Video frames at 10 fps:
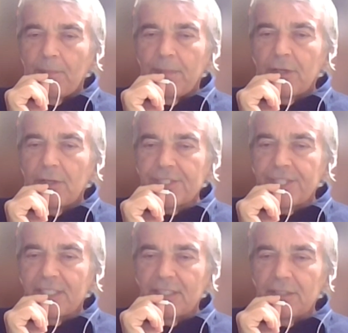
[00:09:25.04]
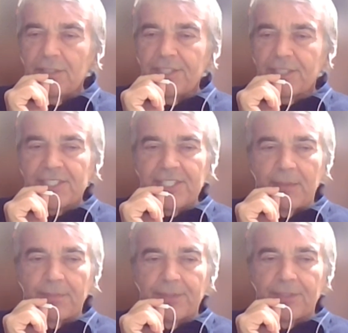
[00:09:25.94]
because I cannot
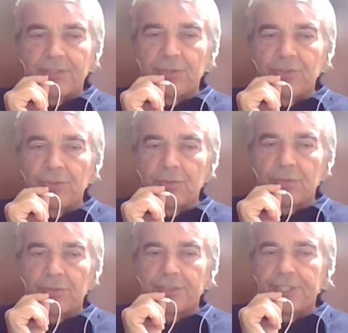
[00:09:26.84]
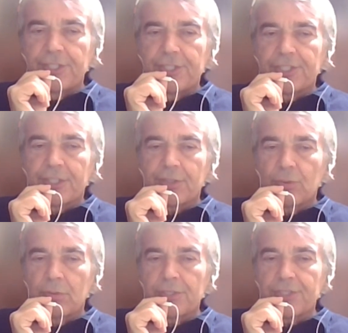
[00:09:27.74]
accept the new digital
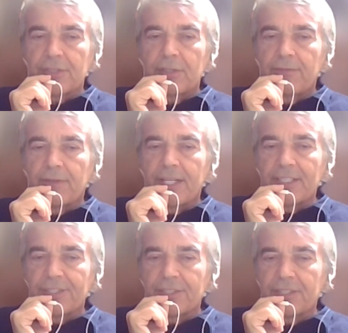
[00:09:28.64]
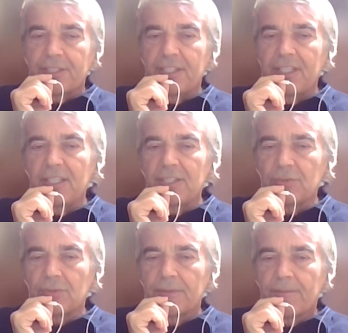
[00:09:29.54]
rules for entering the
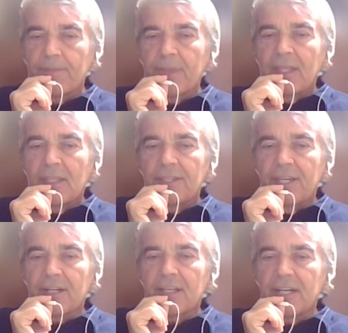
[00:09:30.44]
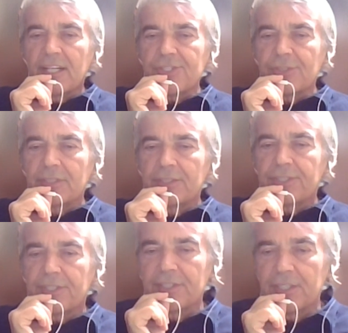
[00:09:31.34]
EU. They are gradually
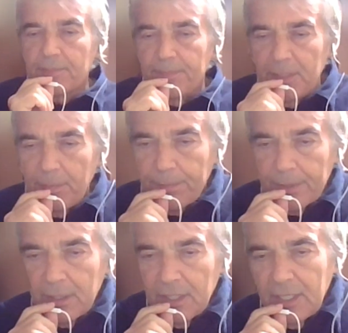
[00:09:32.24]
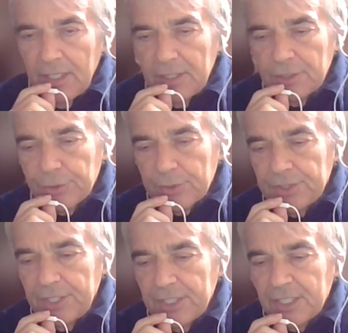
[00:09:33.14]
turning people into
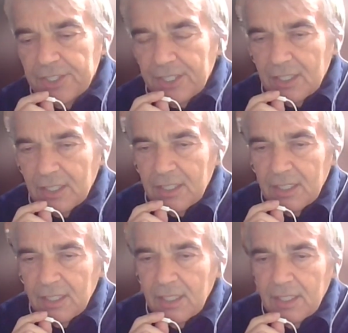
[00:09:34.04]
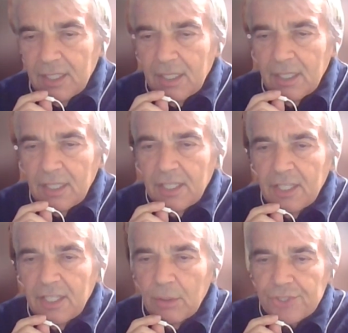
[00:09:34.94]
digital
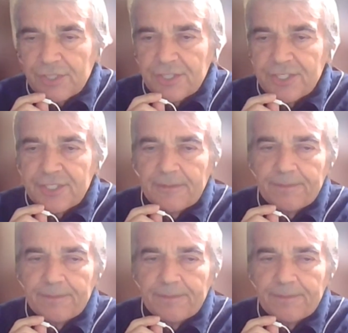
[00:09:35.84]
illusions.